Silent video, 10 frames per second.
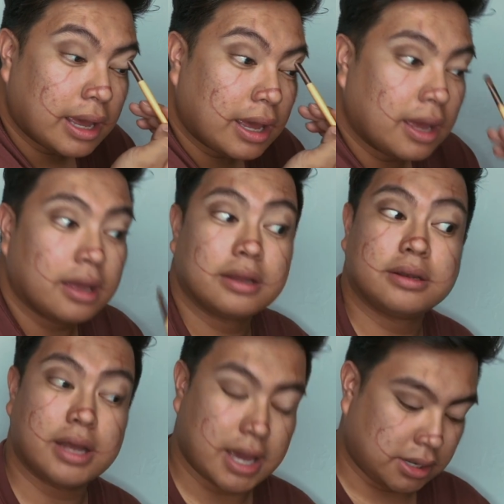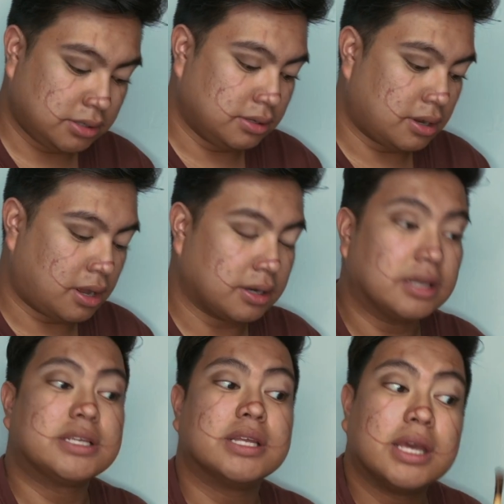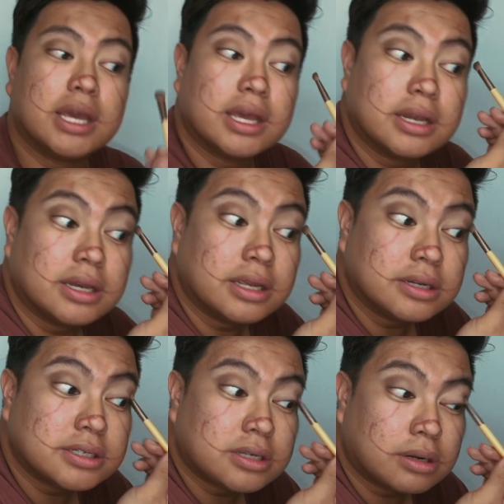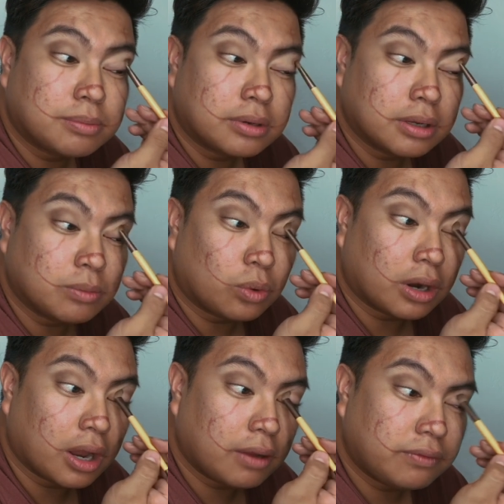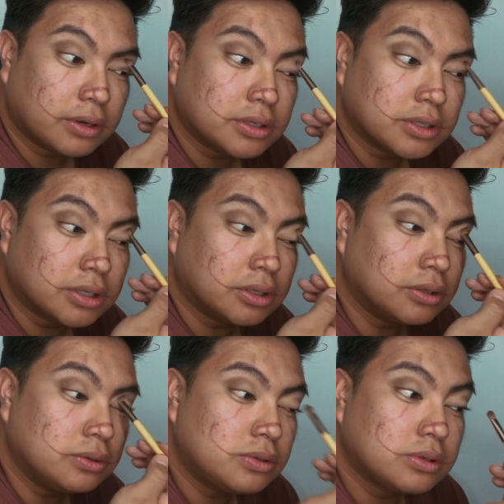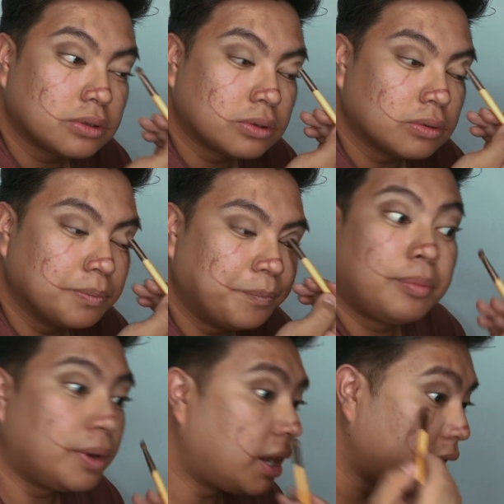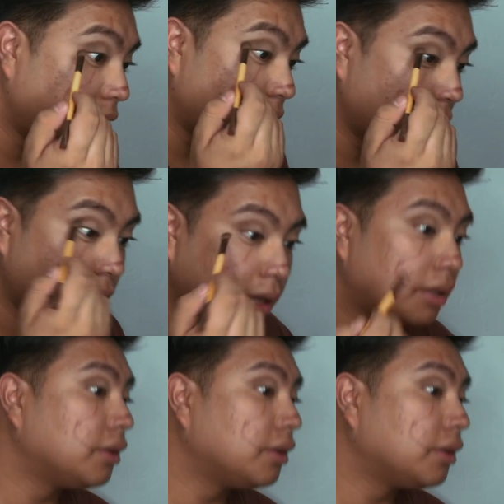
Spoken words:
And I honestly need to start putting more effort into YouTube, but